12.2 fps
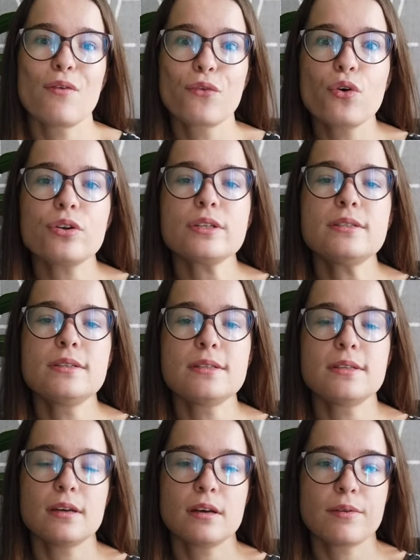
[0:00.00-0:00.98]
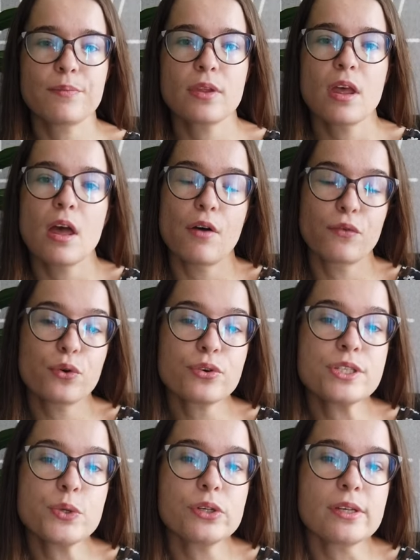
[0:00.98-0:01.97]
Of
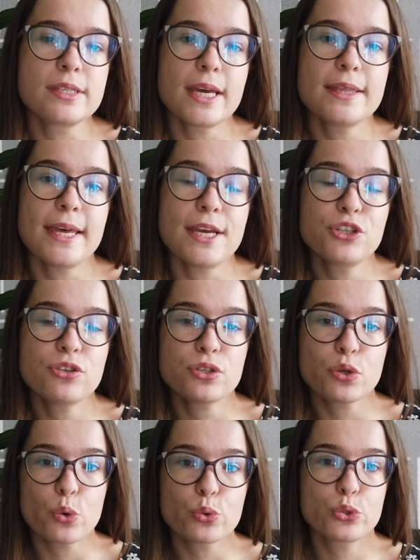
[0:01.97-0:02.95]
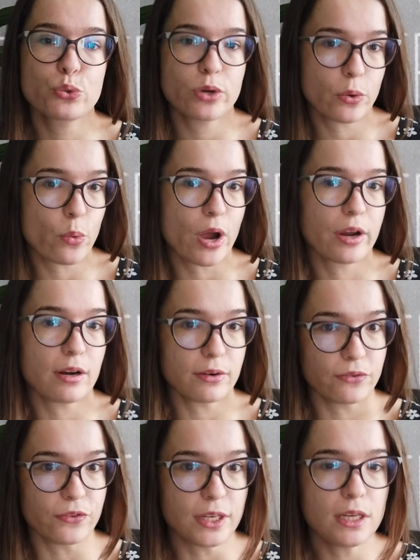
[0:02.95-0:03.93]
course, real estate agents also
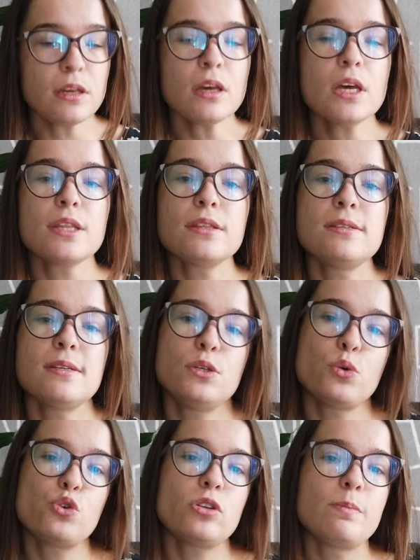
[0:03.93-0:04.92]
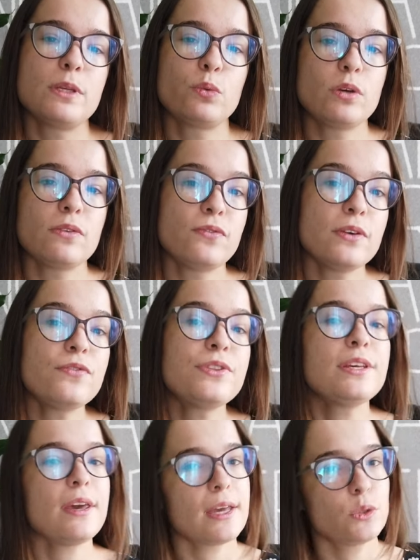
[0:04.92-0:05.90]
require a fee. This is usually between
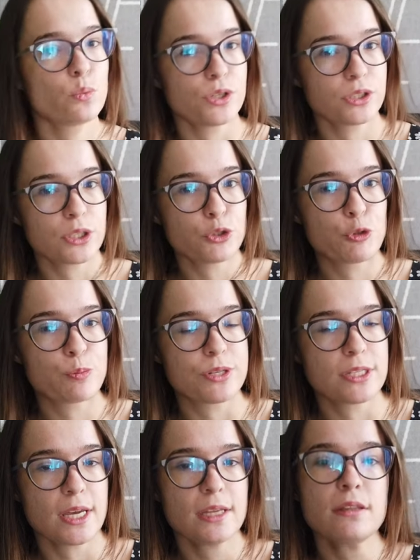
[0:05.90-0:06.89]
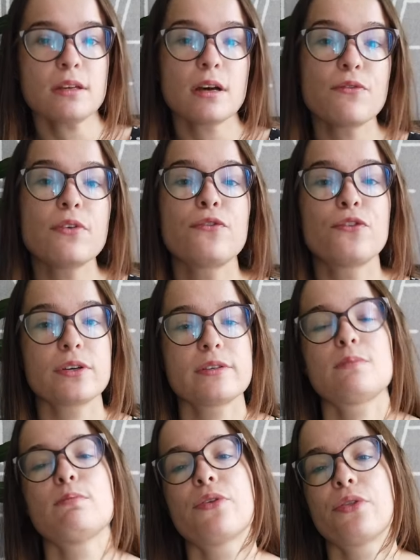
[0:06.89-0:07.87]
50 and 100% of a
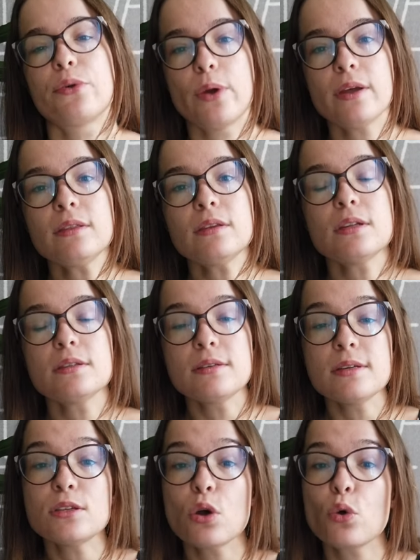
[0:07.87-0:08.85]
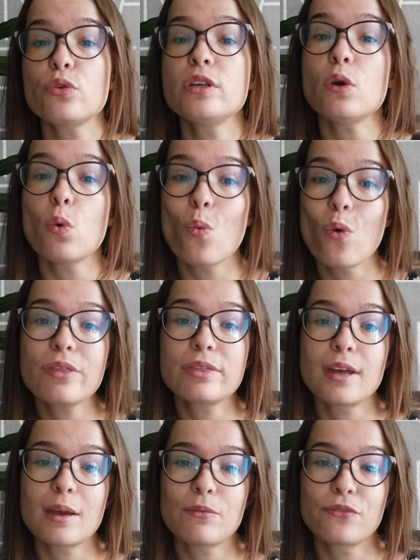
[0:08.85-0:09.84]
first month rent. This is only
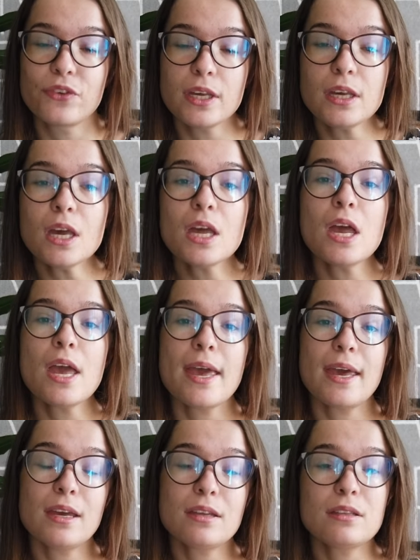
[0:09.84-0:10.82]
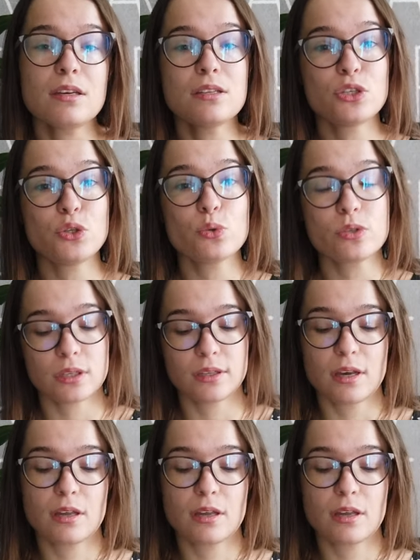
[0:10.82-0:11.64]
one-time fee, and it's used